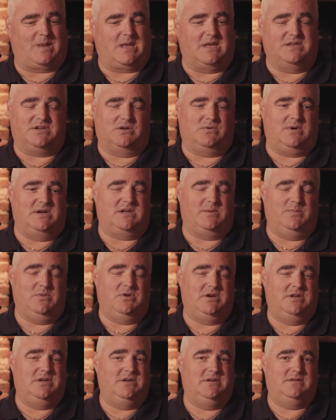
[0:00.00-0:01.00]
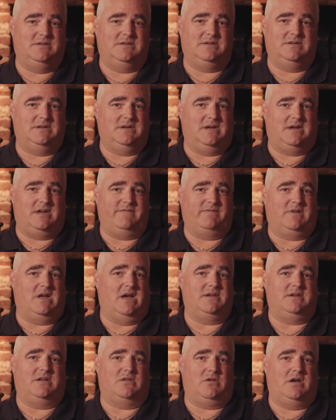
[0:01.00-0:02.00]
It's a great community. I've
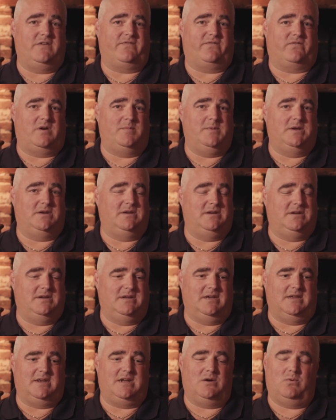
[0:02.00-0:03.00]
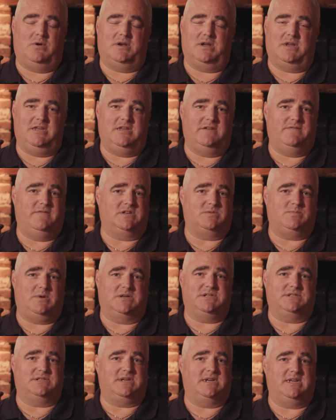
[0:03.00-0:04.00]
gotten a lot from it, and I want to give as
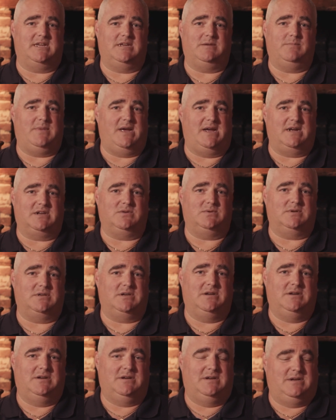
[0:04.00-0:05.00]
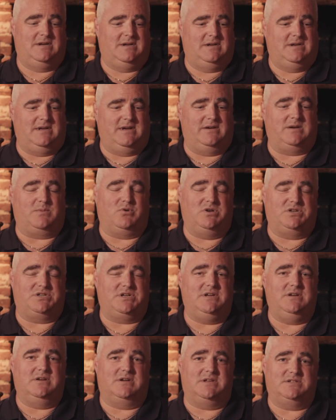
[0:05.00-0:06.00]
much as I can back to it. I'd
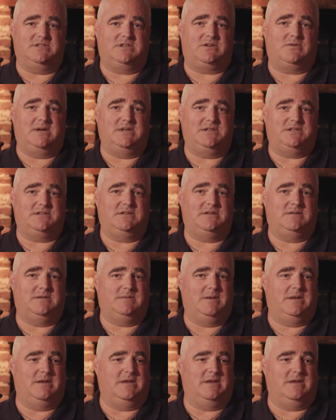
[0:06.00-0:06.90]
appreciate your consideration.